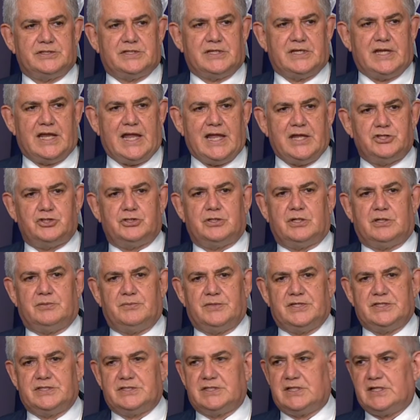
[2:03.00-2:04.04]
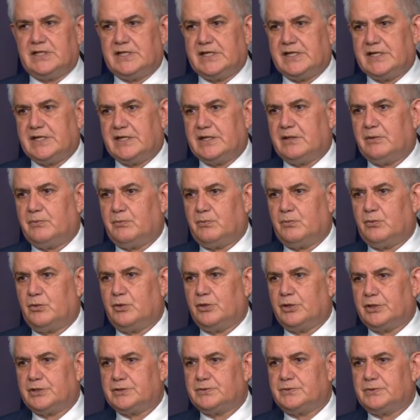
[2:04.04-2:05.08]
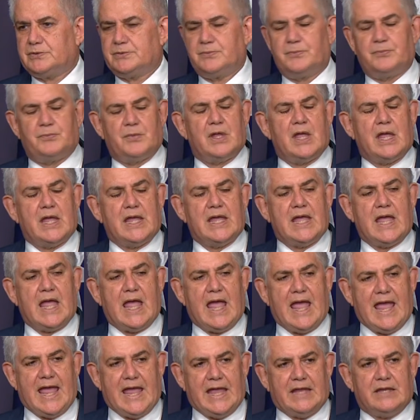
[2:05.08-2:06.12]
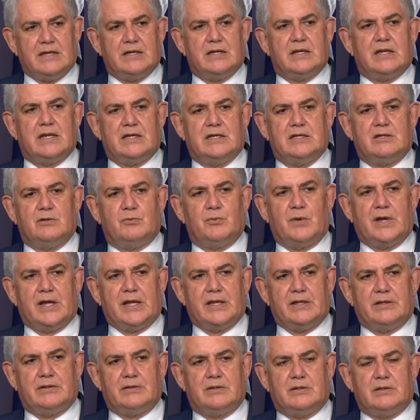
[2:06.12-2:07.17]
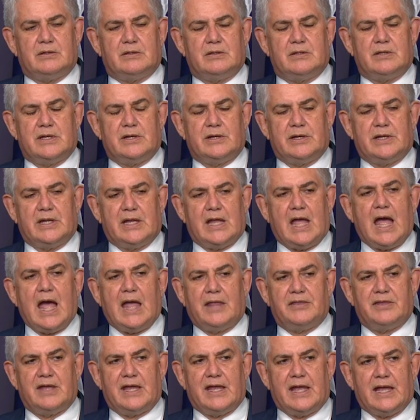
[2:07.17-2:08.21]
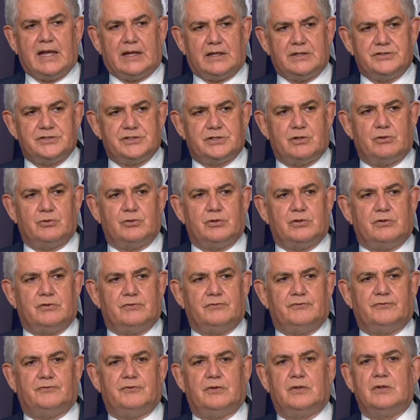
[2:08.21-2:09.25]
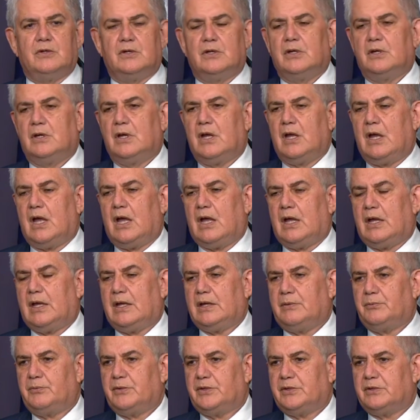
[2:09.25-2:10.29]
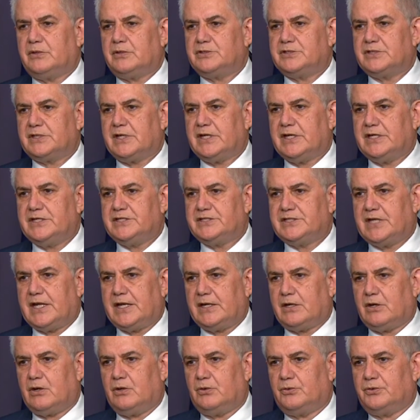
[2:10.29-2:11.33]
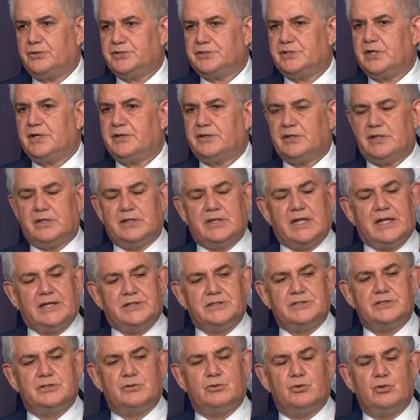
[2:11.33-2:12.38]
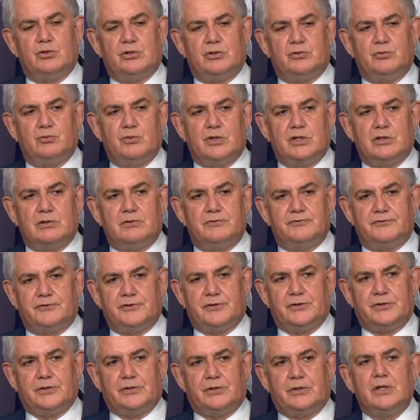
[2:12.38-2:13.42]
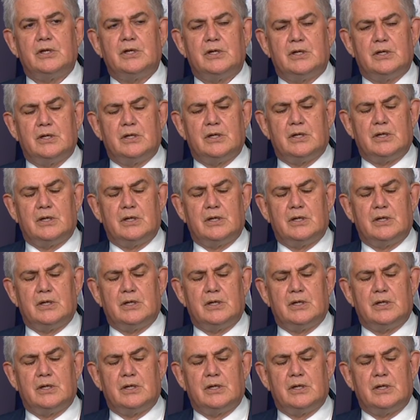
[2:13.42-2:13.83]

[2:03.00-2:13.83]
Minister Nash and Minister Ley works and in the way that they are consultative with key stakeholders. And I think that's augured well for